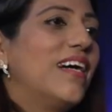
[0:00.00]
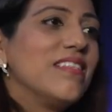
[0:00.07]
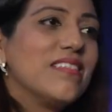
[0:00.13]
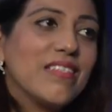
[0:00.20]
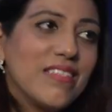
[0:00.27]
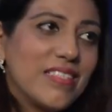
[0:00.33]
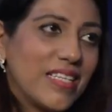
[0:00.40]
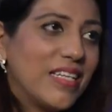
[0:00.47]

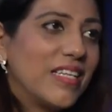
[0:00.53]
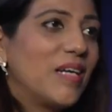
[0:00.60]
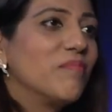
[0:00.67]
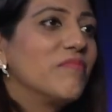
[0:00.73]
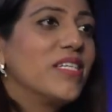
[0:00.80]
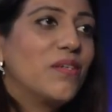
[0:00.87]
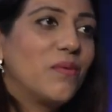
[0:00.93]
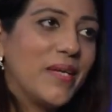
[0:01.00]
answers can
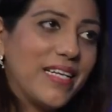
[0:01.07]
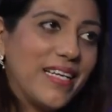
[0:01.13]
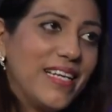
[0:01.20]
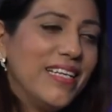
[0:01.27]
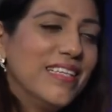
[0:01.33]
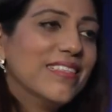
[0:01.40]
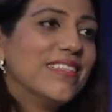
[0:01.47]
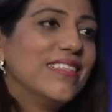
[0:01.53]
come very
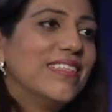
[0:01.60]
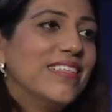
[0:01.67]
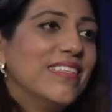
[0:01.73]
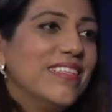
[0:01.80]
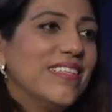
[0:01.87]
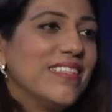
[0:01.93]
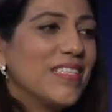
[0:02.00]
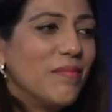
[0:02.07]
quickly.
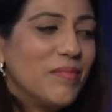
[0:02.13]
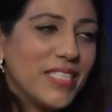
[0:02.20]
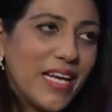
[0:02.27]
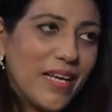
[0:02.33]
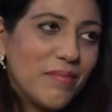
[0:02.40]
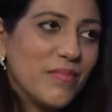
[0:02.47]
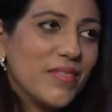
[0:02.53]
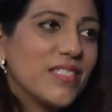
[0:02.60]

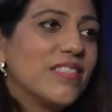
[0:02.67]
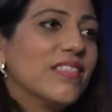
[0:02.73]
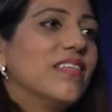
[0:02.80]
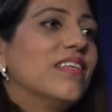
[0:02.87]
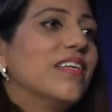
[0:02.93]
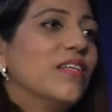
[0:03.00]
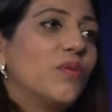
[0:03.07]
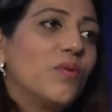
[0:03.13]
Sometimes
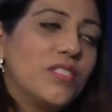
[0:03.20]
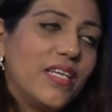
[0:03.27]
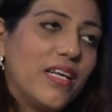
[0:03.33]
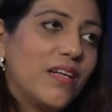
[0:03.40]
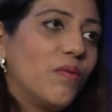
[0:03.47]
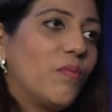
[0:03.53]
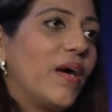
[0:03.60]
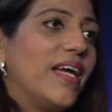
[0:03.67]
it could
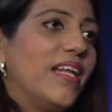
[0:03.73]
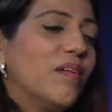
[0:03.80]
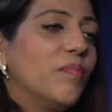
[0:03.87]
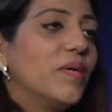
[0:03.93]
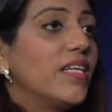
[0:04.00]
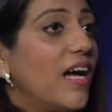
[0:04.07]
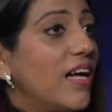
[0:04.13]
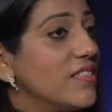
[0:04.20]
take a while,
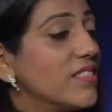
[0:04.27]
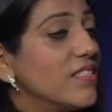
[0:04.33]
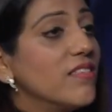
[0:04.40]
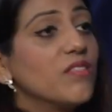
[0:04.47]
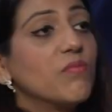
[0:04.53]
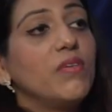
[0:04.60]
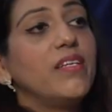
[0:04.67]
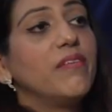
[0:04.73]
but
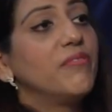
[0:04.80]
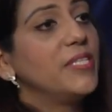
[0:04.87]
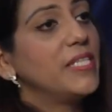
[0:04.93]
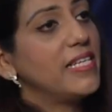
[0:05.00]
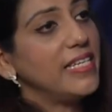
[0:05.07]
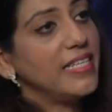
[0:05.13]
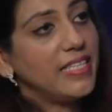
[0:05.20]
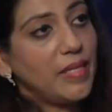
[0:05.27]
answers will
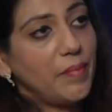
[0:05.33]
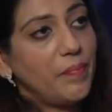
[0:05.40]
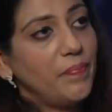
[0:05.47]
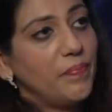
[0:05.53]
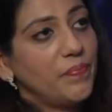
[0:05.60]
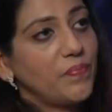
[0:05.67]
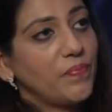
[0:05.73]
definitely come.